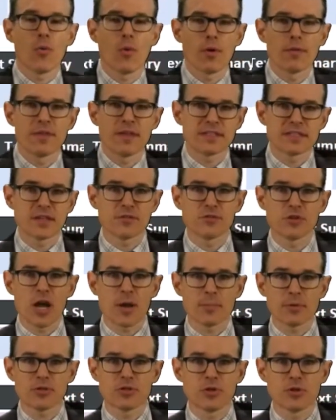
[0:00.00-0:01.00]
this gives you an
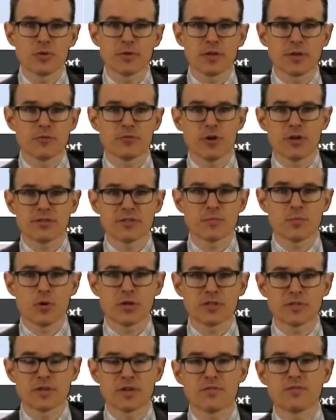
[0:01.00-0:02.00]
opportunity with addressing
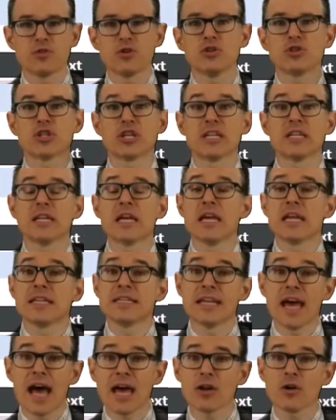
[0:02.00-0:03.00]
points of confusion,
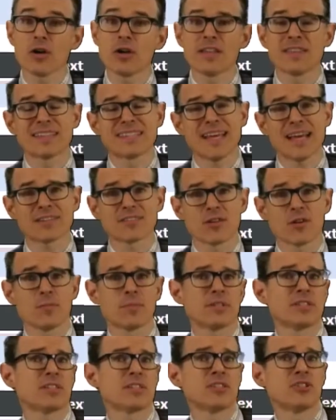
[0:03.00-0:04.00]
not only in the text summary,
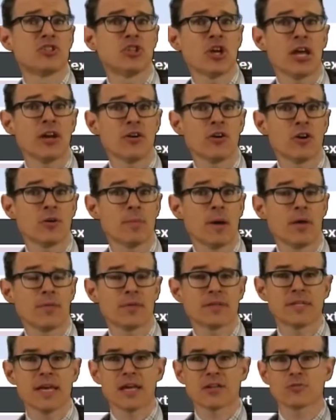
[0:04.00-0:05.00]
but just in general about
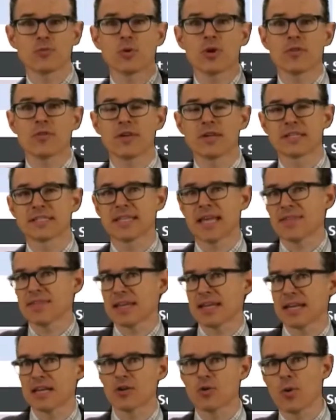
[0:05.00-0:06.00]
the text. What are things that
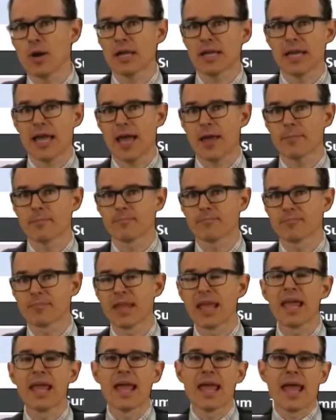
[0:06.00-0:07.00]
they didn't quite get?
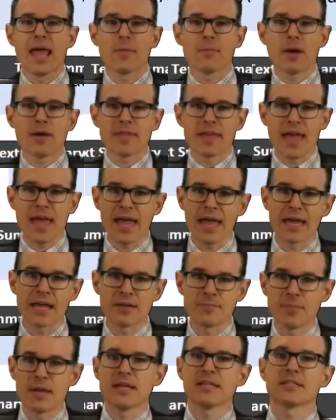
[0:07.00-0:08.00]
And by the
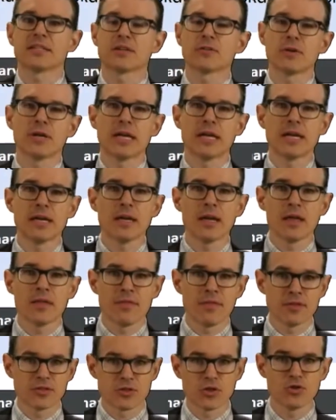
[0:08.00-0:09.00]
end, basically,
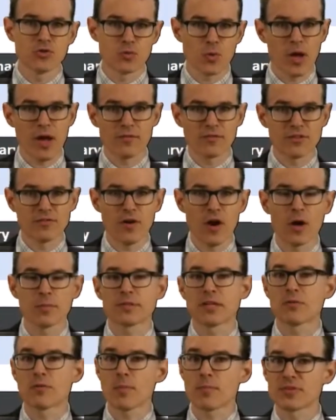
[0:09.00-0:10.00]
the students will have developed
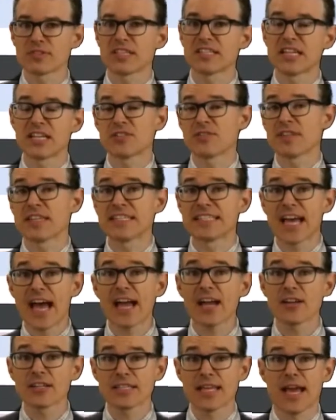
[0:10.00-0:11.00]
a representation of the
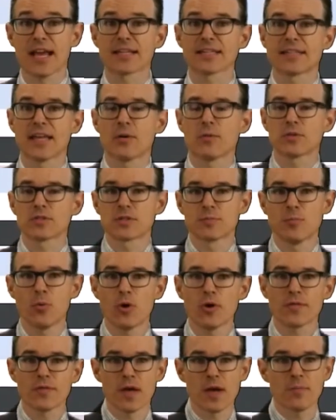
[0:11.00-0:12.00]
entire text that will
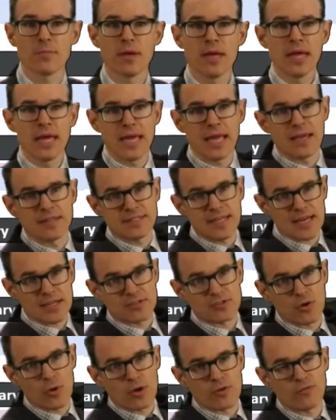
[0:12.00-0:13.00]
support them in
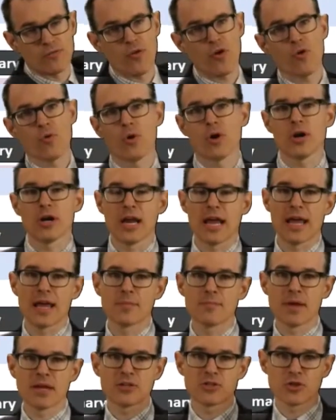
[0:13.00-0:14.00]
text going forward
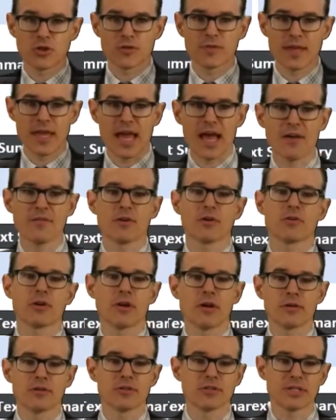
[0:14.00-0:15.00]
and make sure that they have a
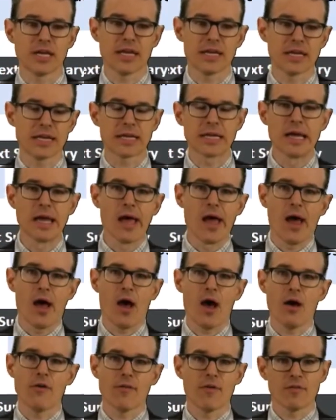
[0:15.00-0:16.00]
clear understanding
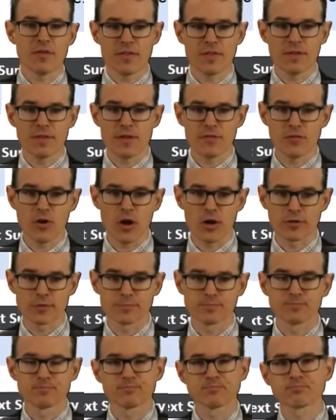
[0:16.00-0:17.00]
of everything they've learned.
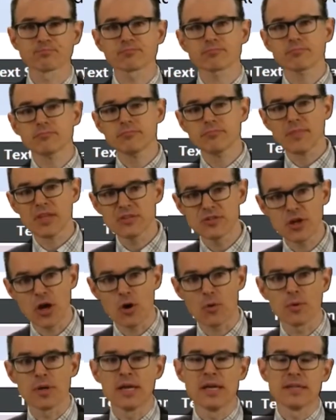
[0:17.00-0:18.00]

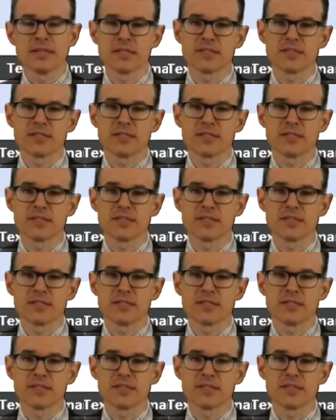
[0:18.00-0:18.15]
So, to